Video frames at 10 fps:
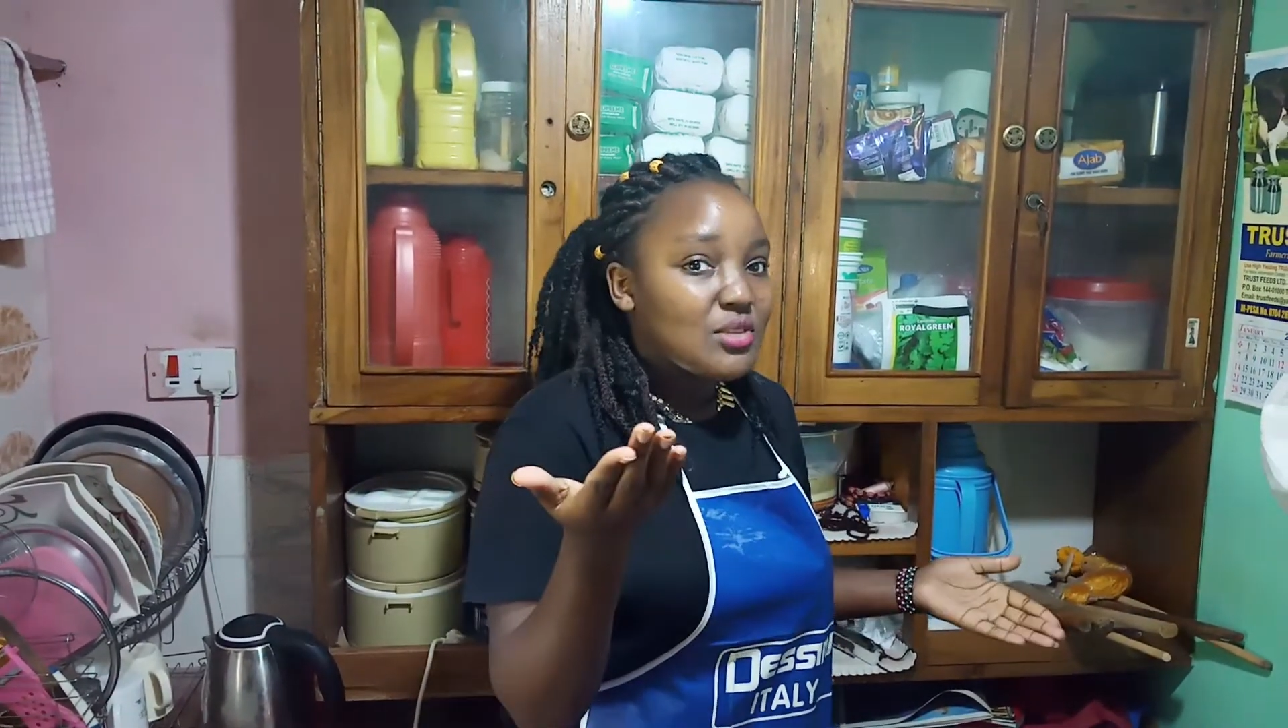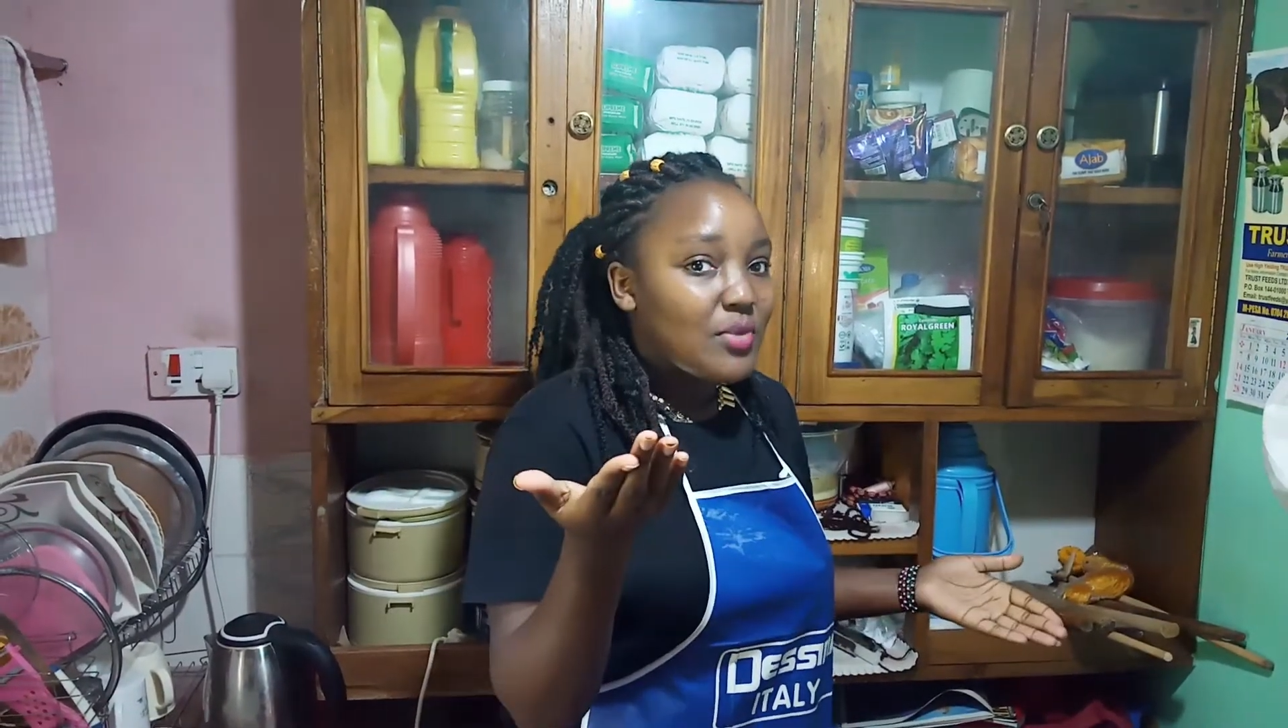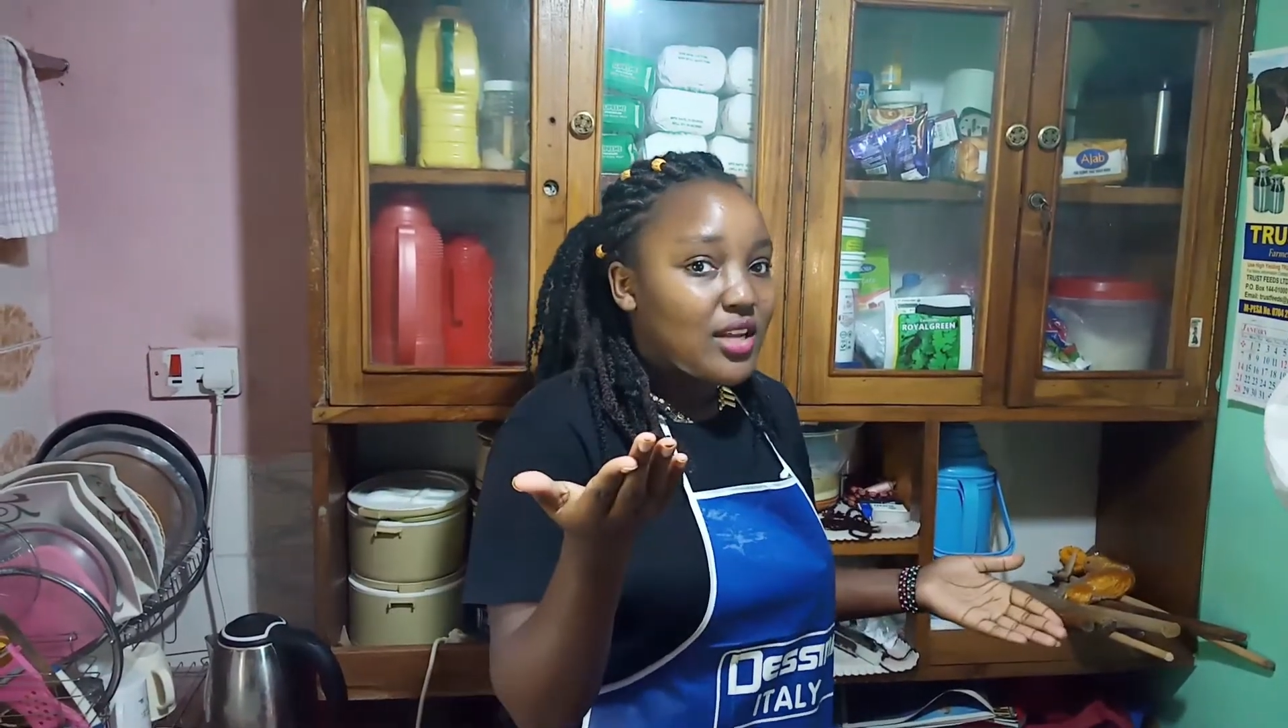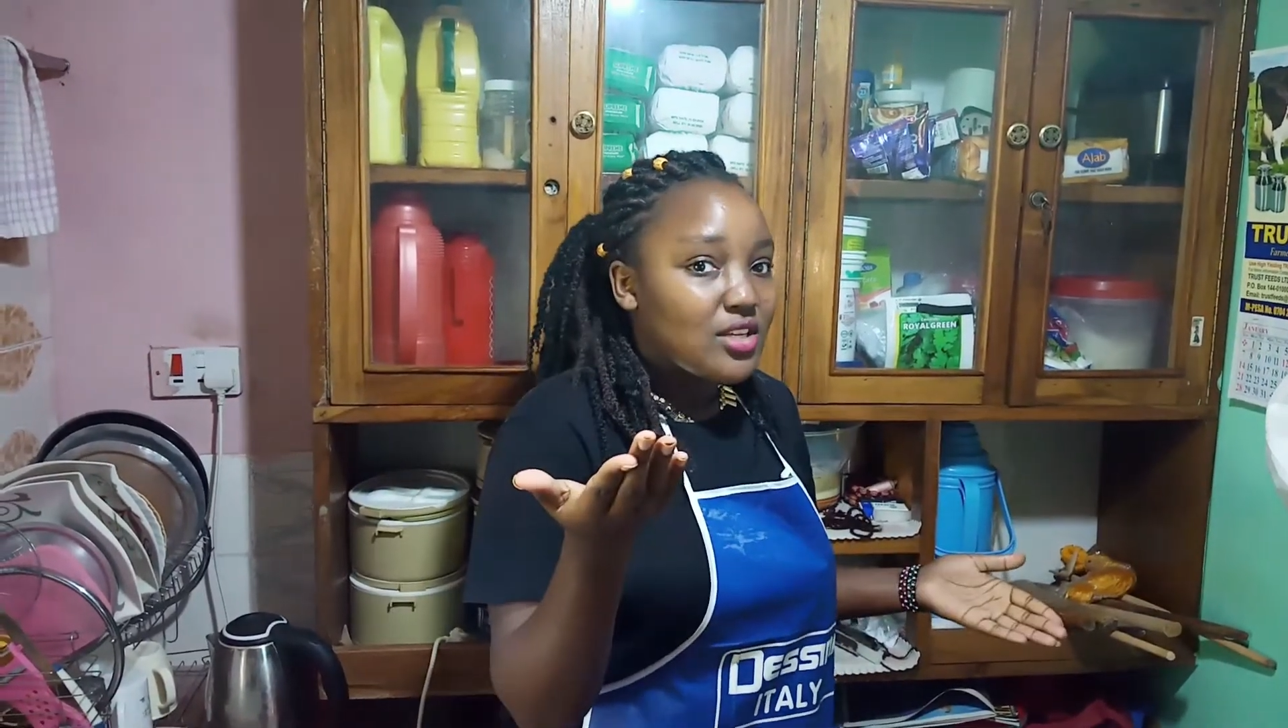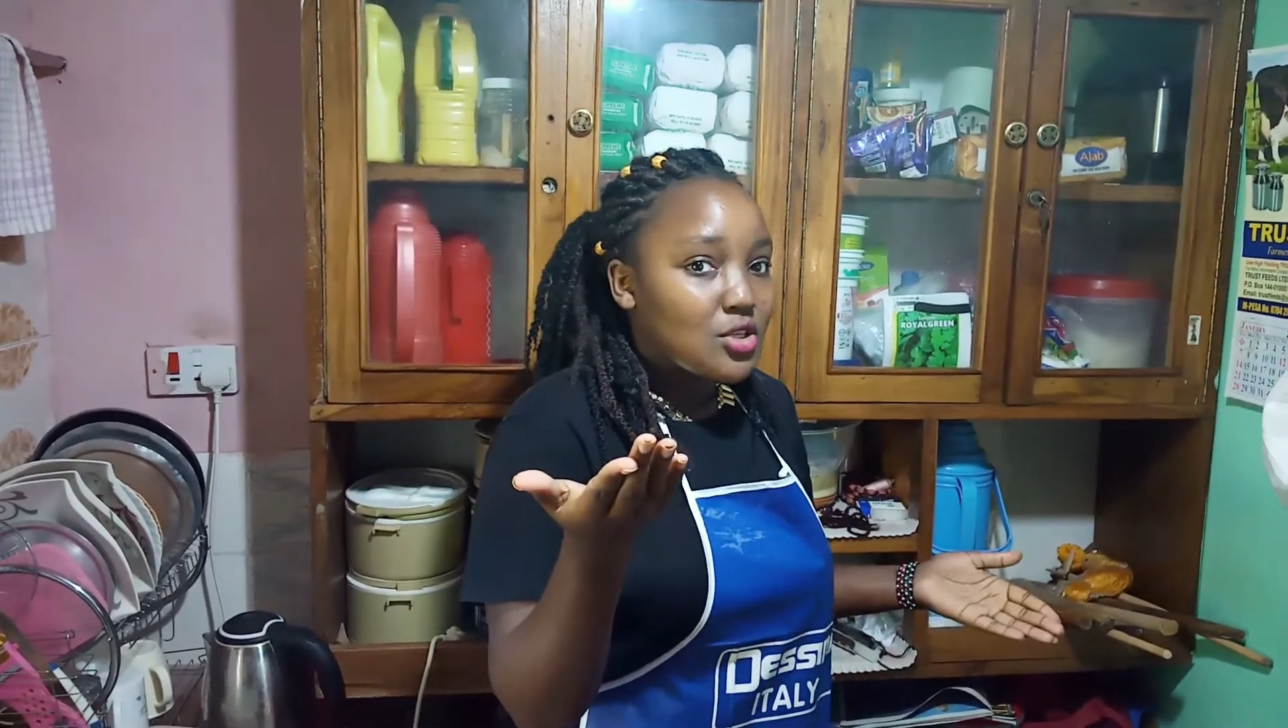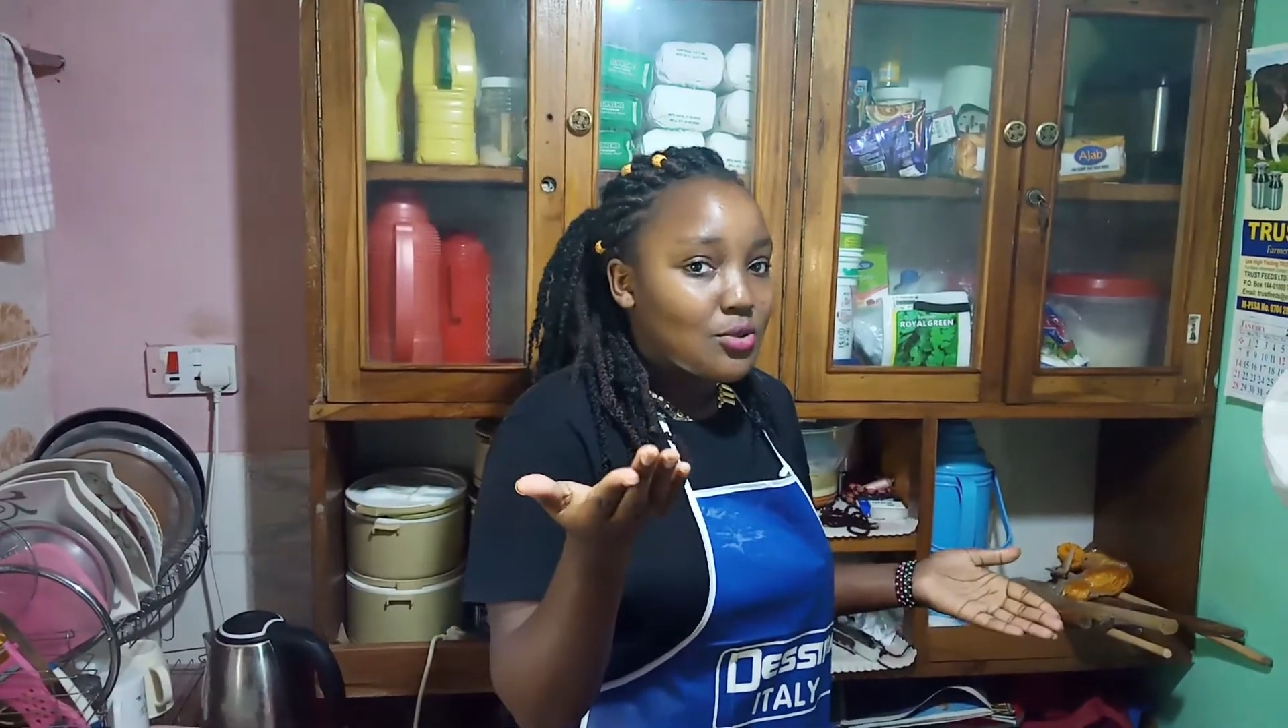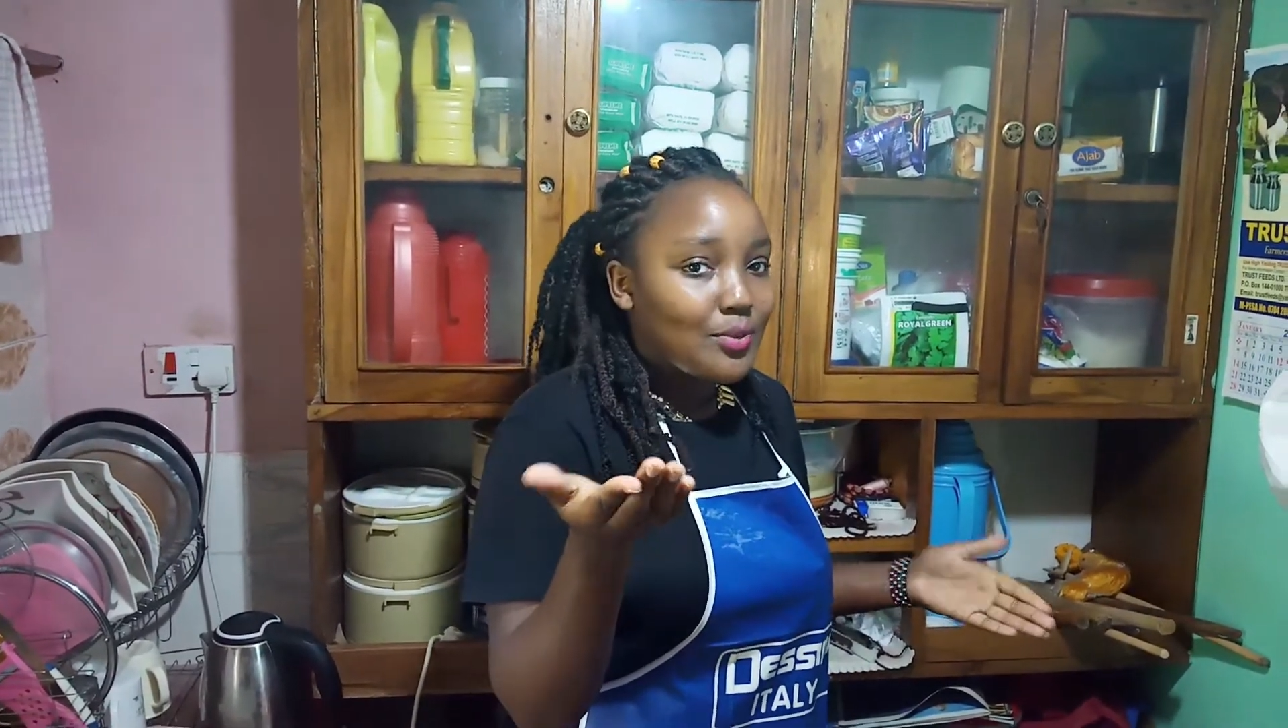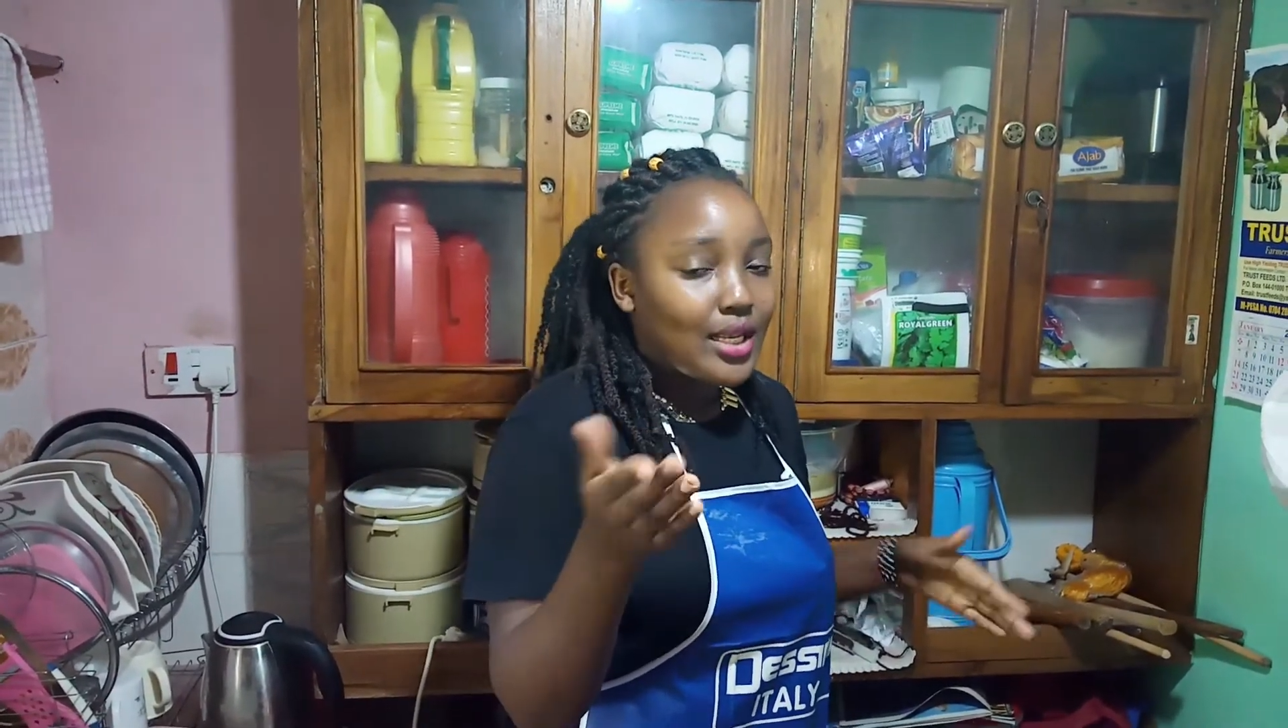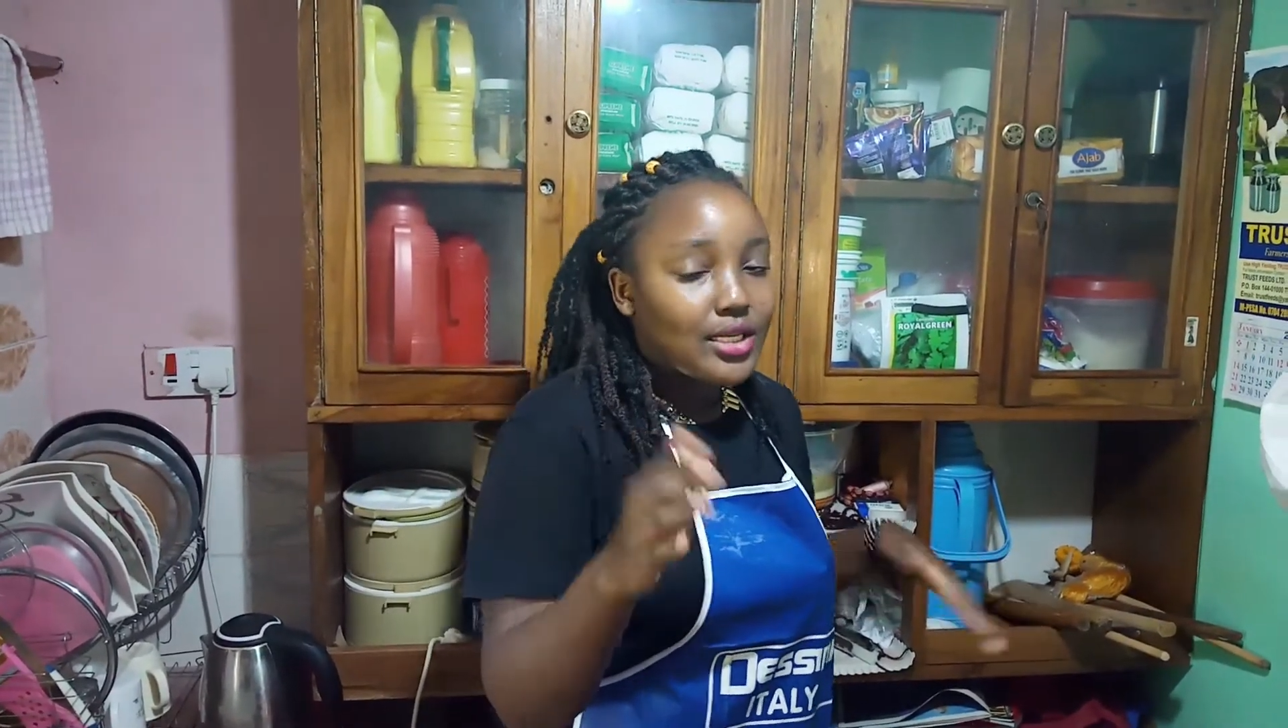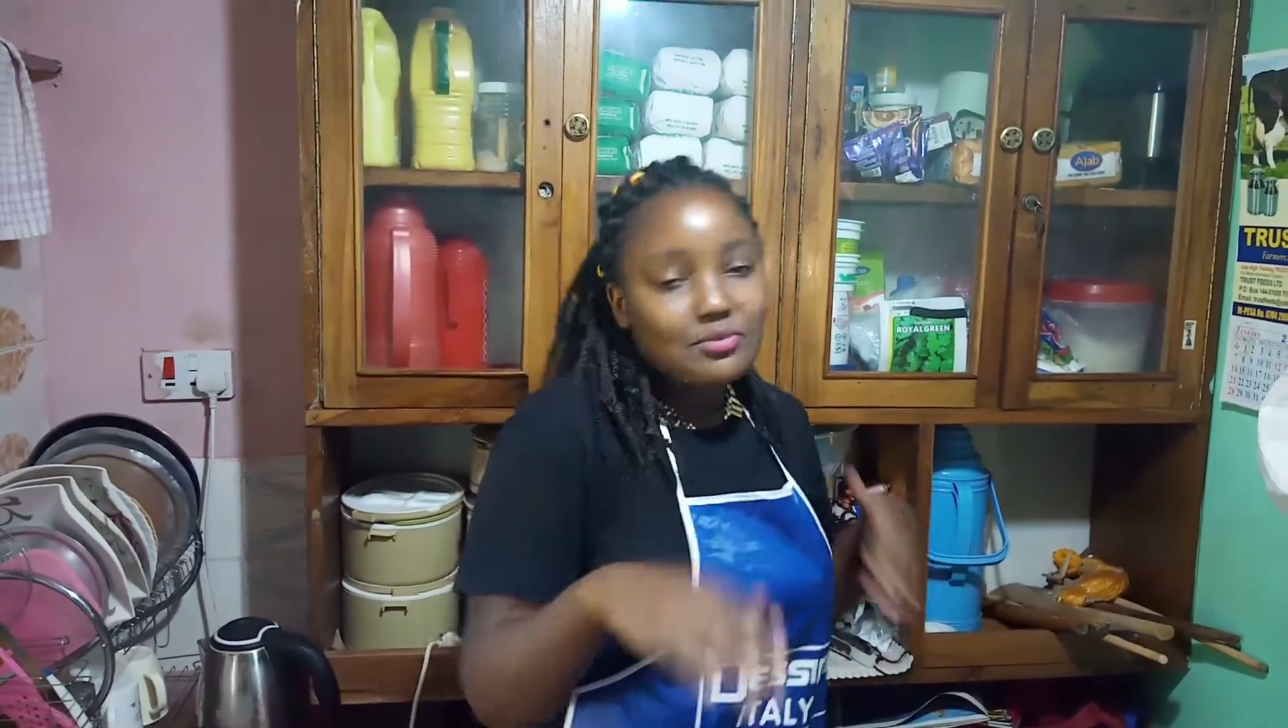Spanish
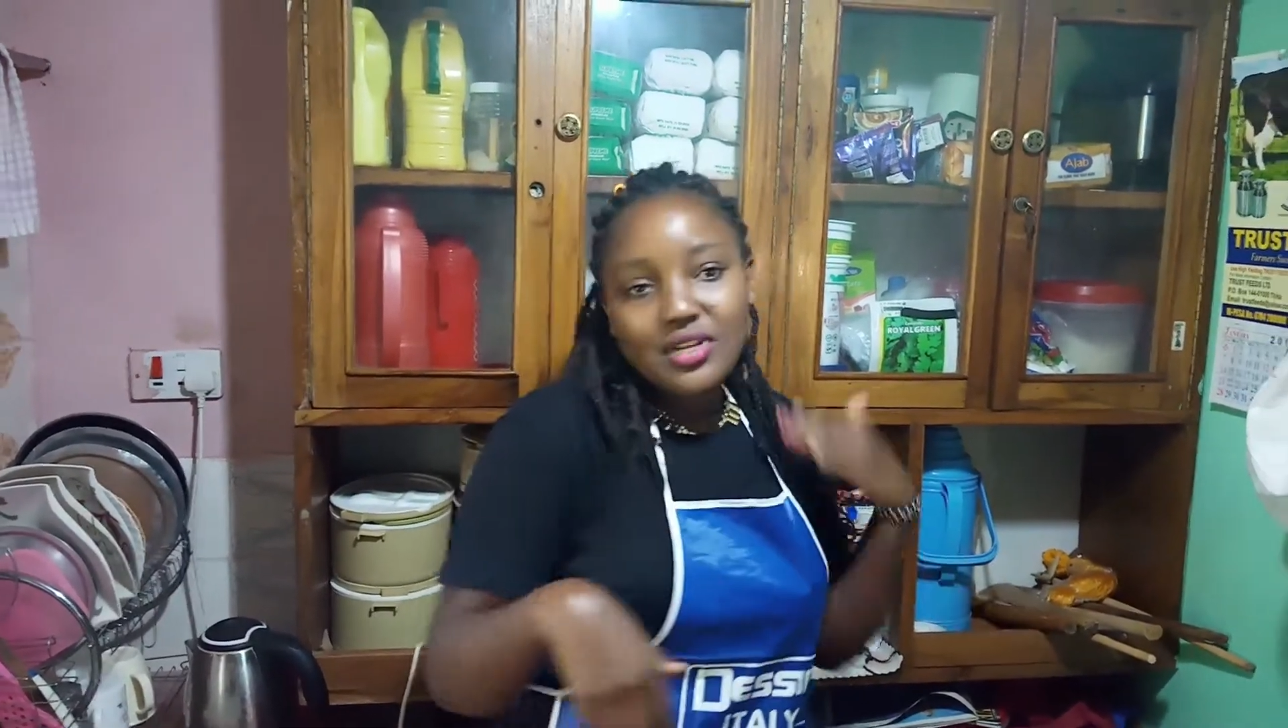omelette,